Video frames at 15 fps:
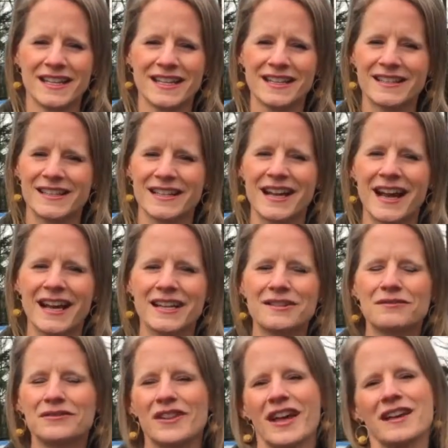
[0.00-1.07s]
It's the kind
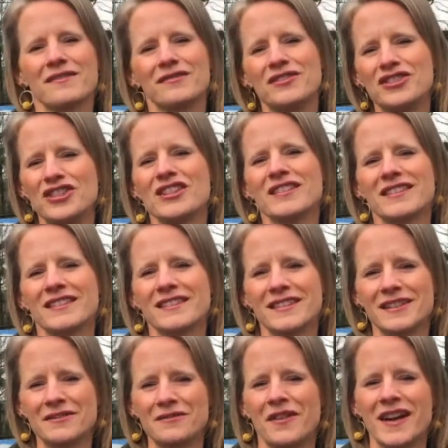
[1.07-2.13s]
of life Jesus
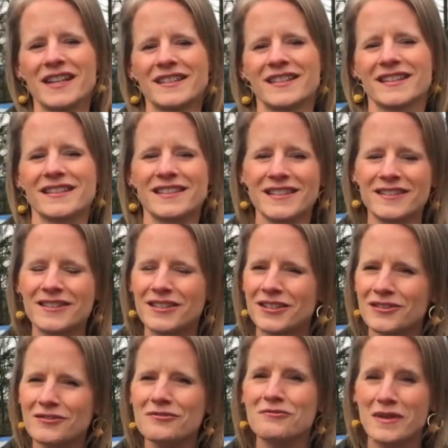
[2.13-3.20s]
invites us
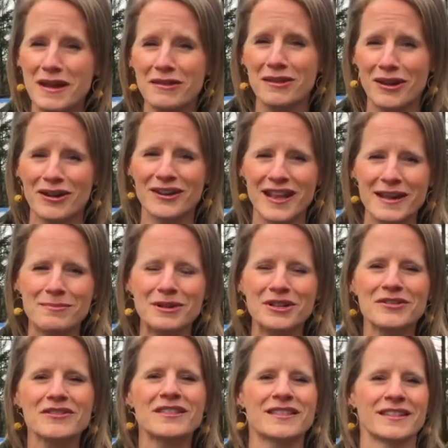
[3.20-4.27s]
into with our
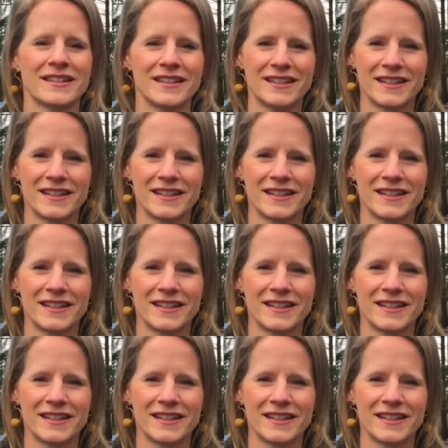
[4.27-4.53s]
neighbors.